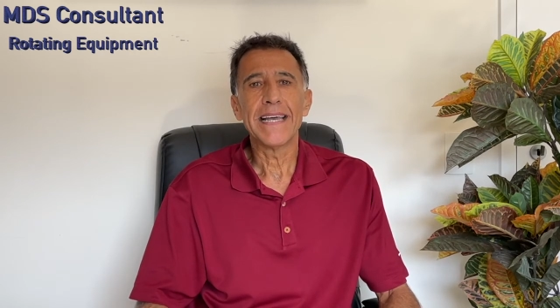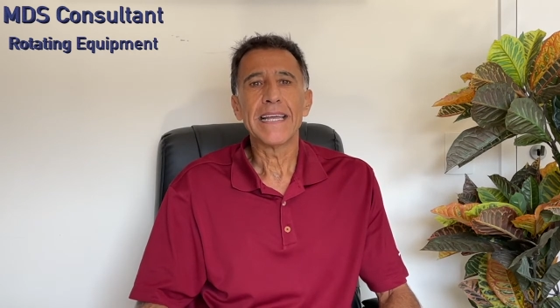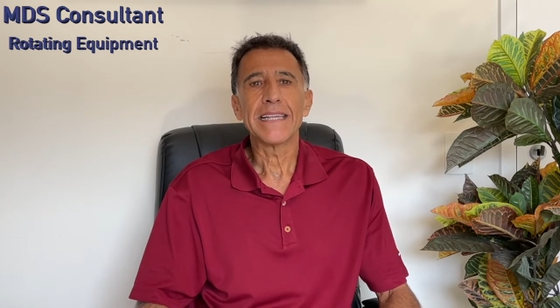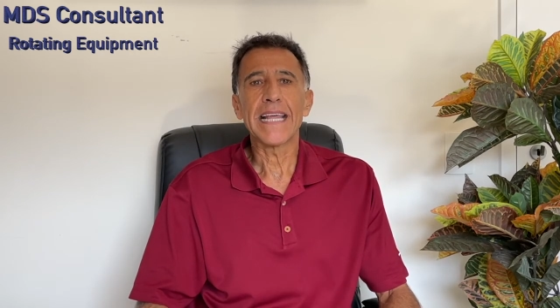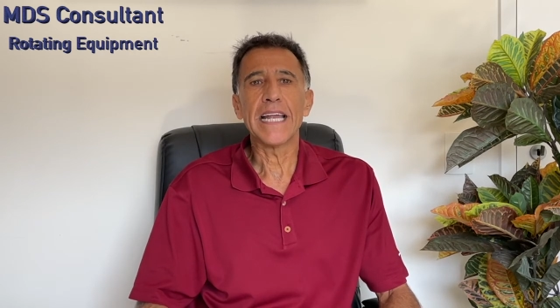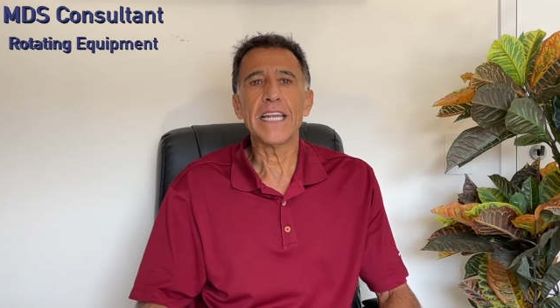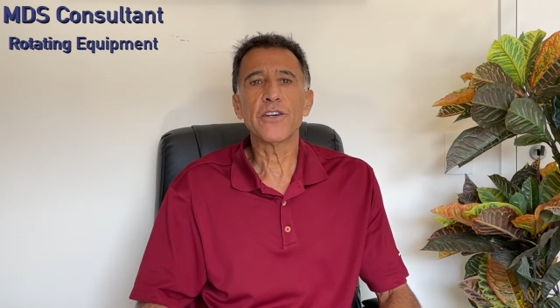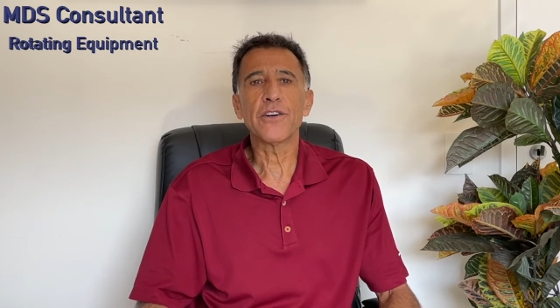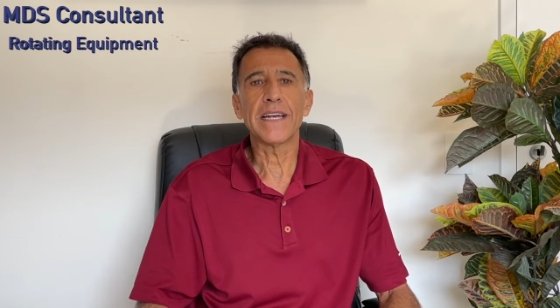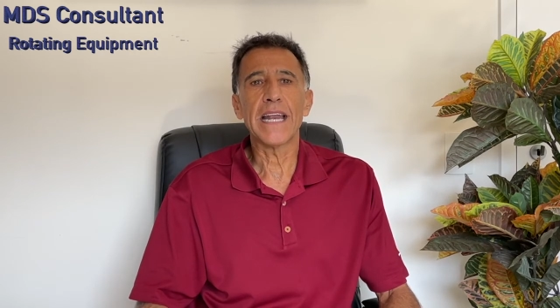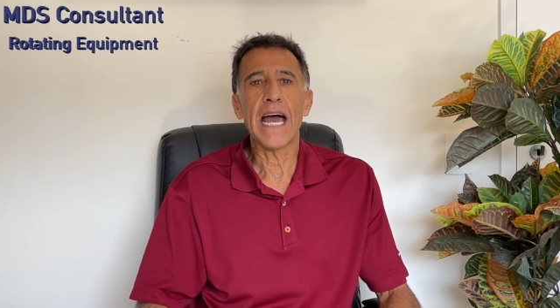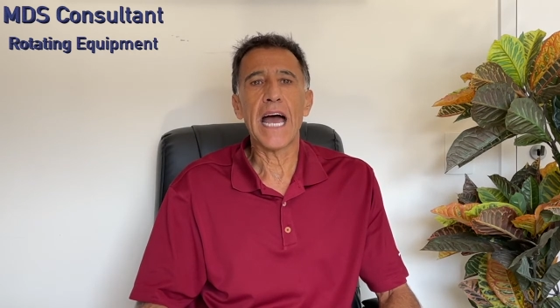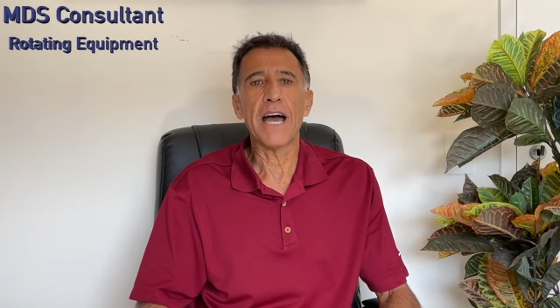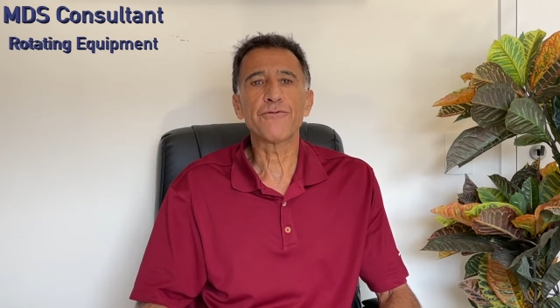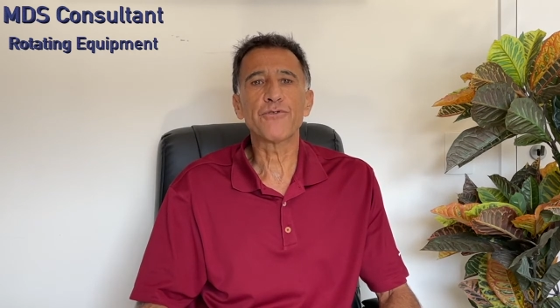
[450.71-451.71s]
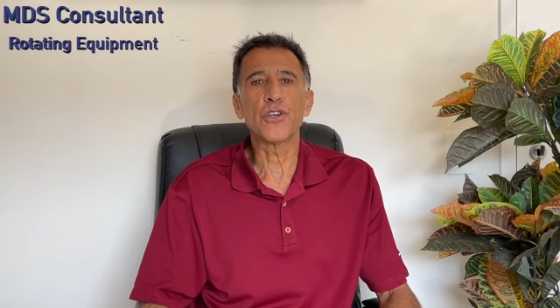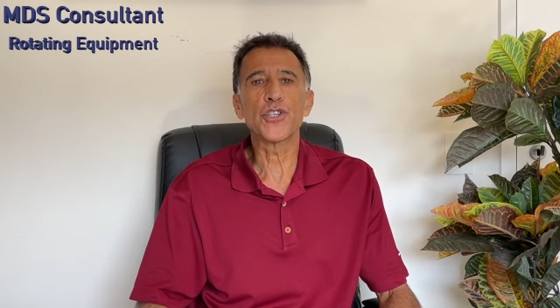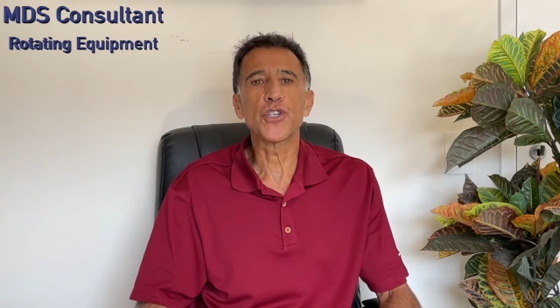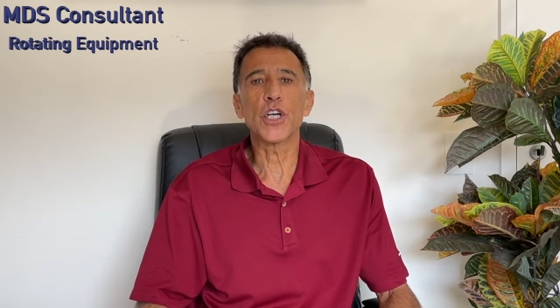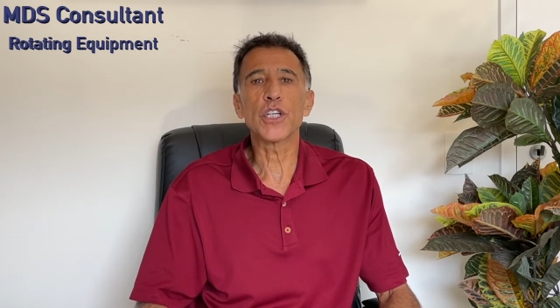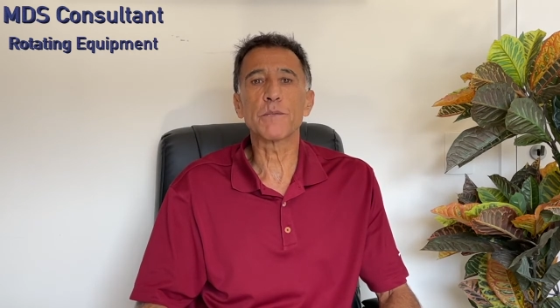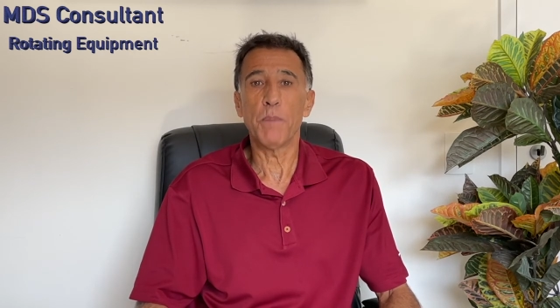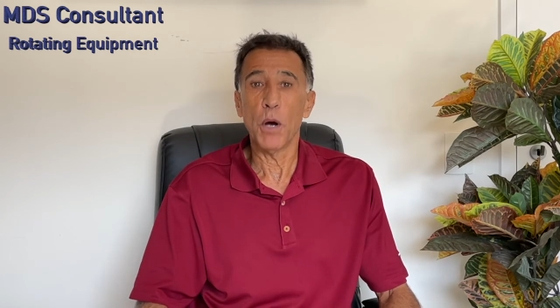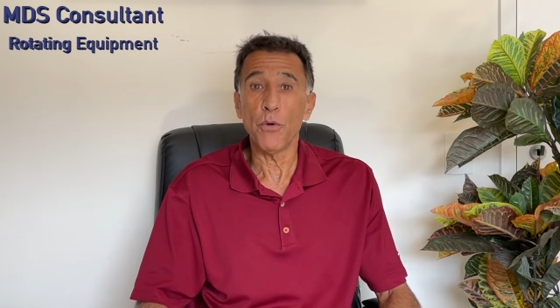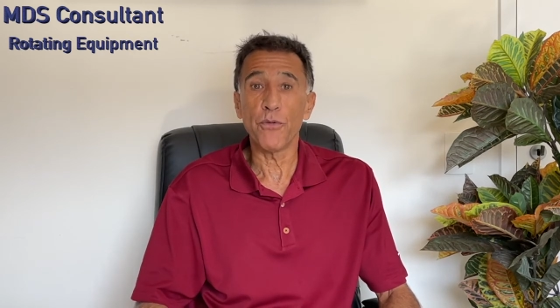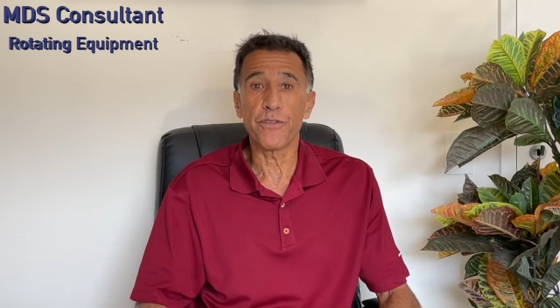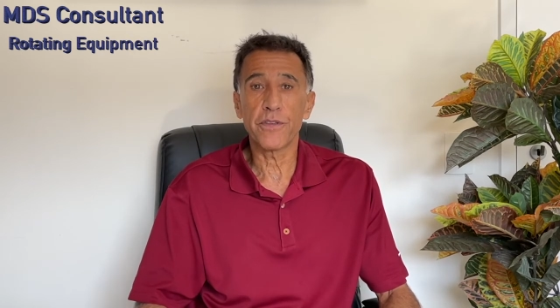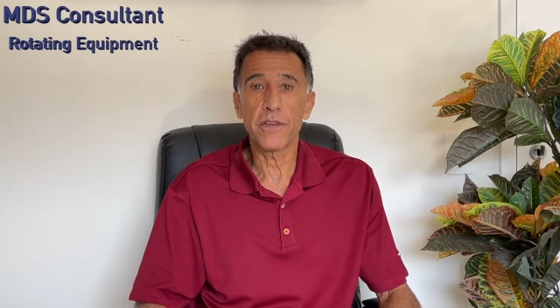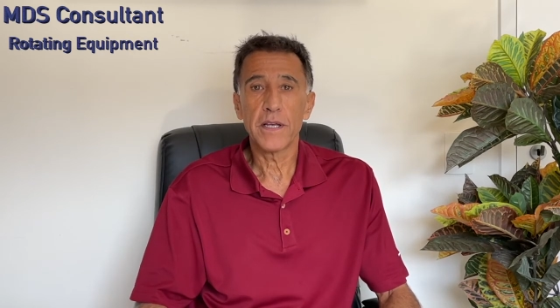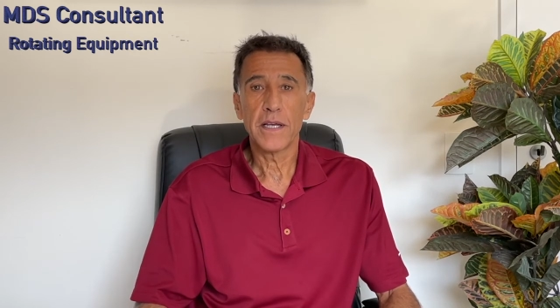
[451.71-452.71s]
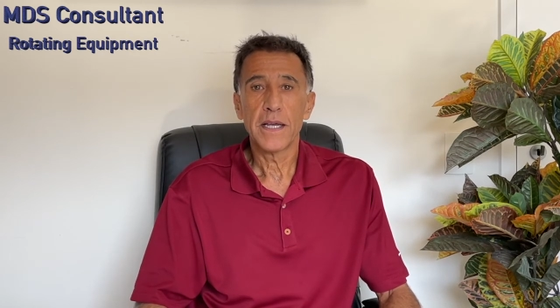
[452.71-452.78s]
then you're going to have to adjust both,